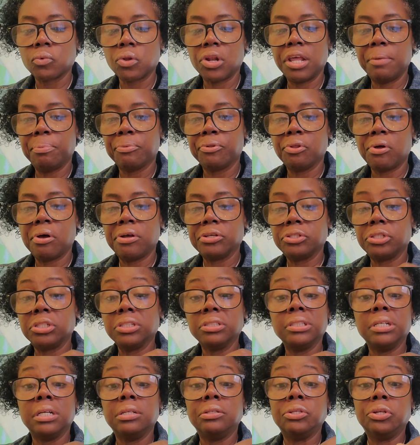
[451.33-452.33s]
lip gloss
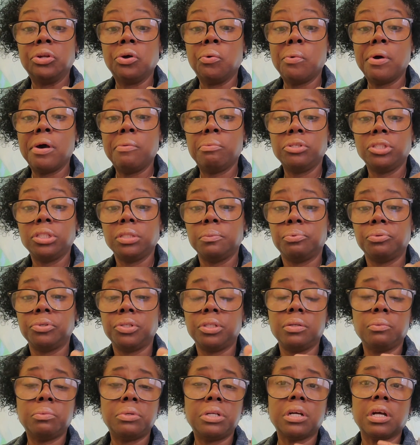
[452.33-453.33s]
look. And you know what? What's
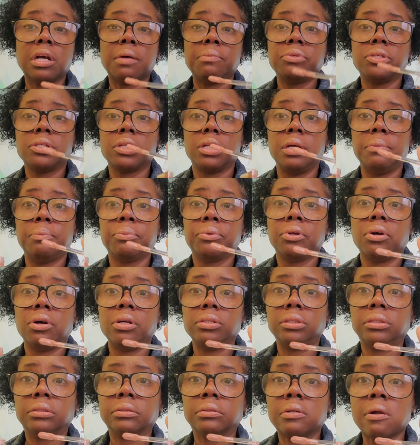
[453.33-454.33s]
important? You know when it comes to lip
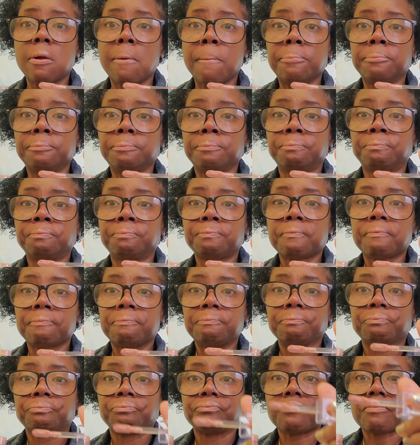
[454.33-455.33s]
gloss,
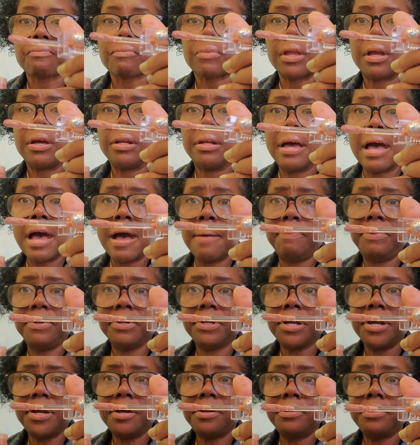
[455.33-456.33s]
an
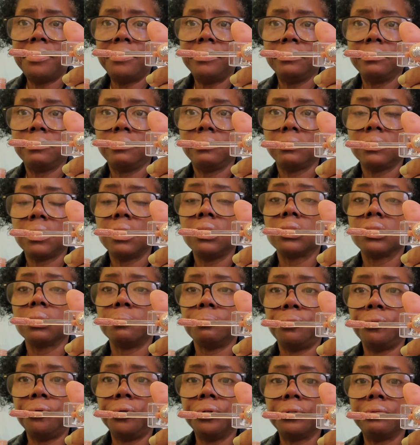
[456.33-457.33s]
applicator is
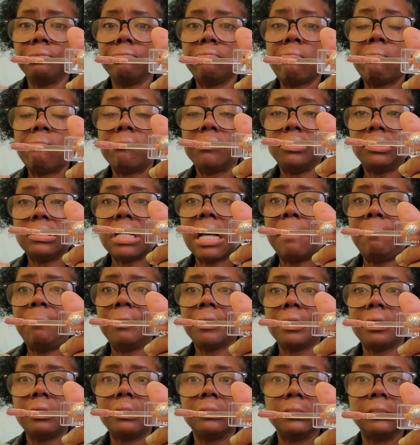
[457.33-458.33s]
important. This
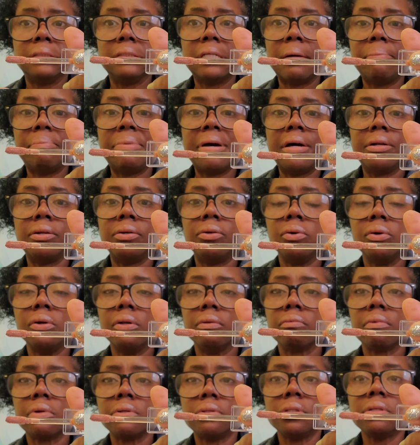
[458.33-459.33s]
applicator is not bad at
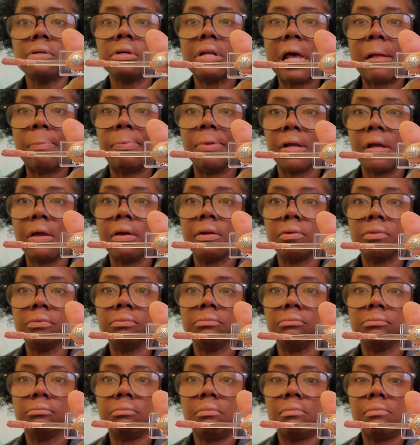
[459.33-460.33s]
all. It's a good applicator.
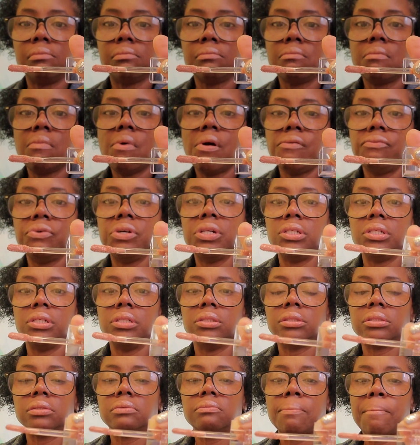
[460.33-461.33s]
It really
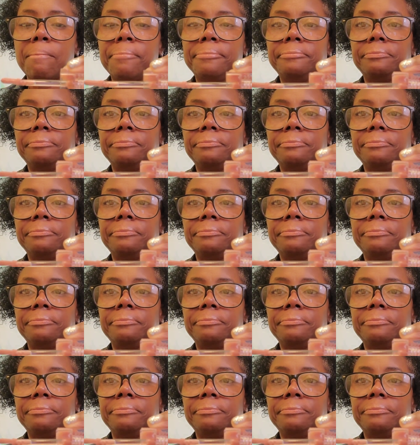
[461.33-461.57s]
is.